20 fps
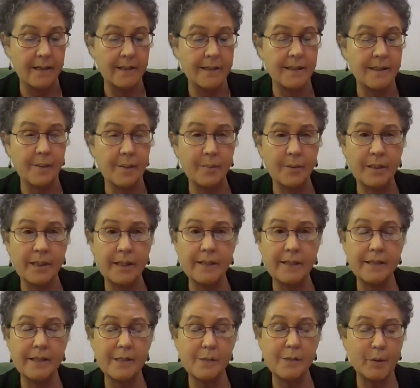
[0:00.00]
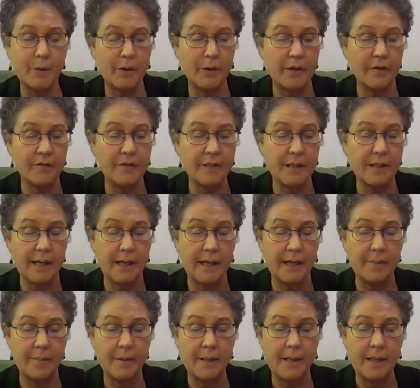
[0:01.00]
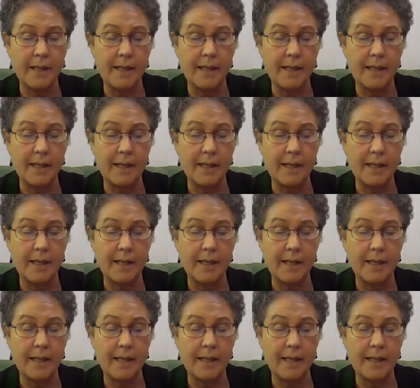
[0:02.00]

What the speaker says: doubling in this period of time.